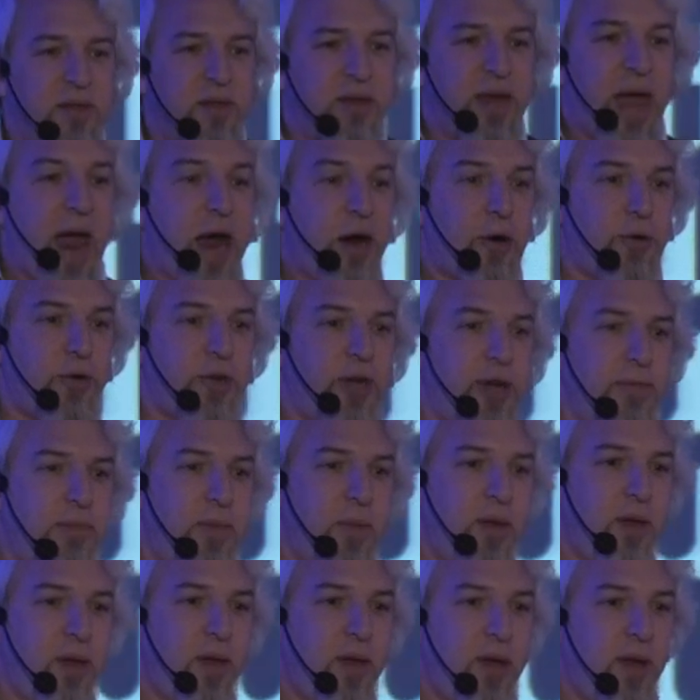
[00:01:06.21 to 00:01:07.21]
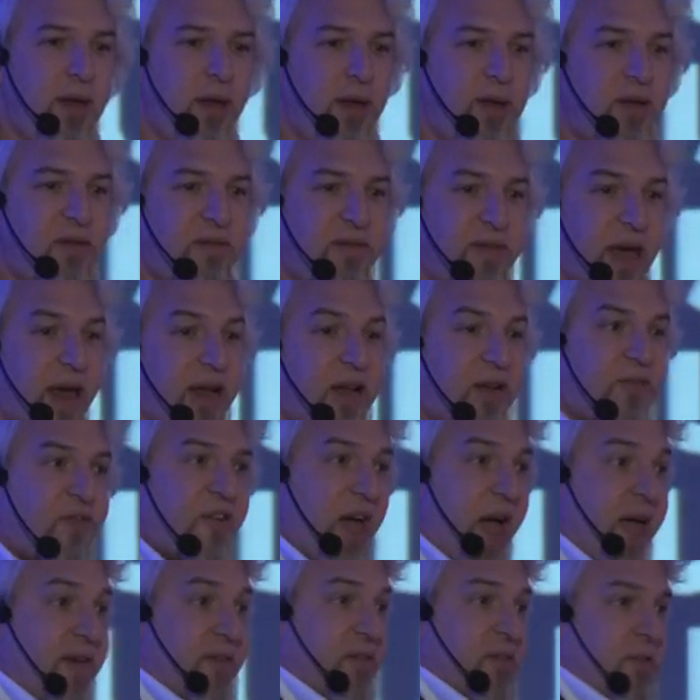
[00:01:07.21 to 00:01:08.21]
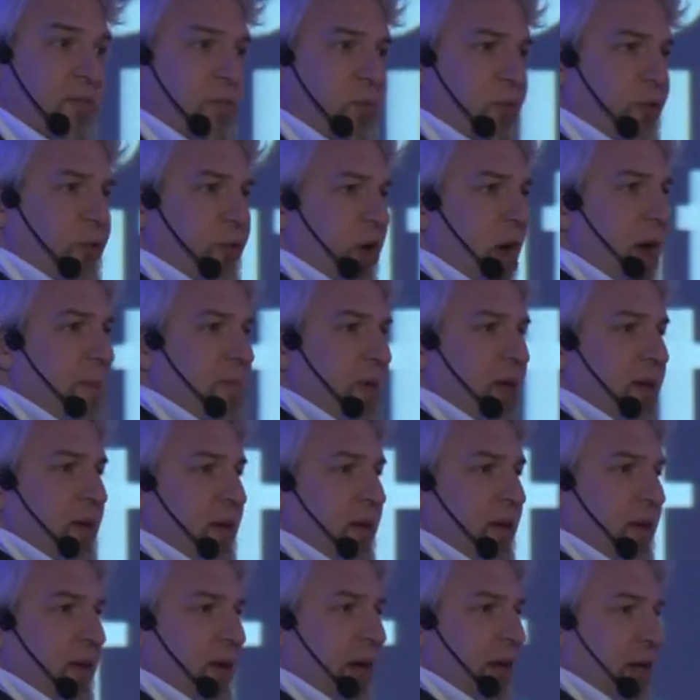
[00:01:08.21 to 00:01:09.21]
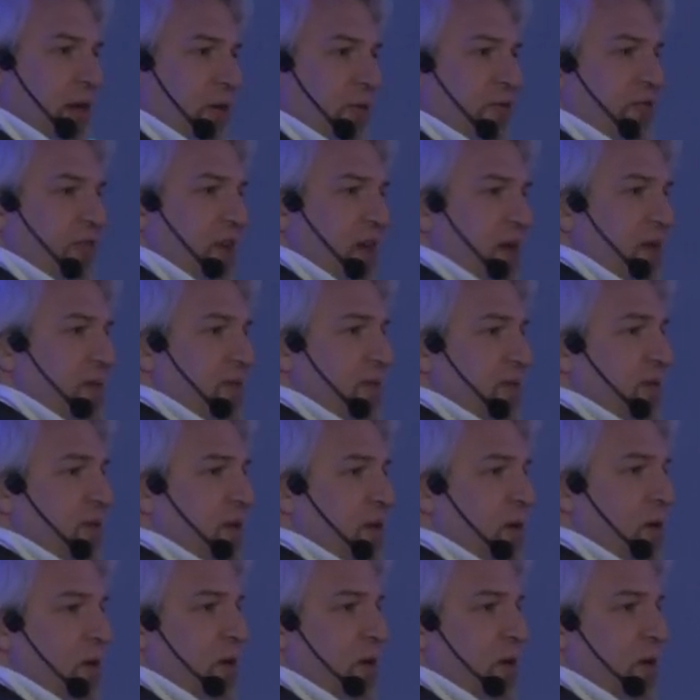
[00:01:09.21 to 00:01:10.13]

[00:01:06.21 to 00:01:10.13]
the acronym is Advanced Programming Interface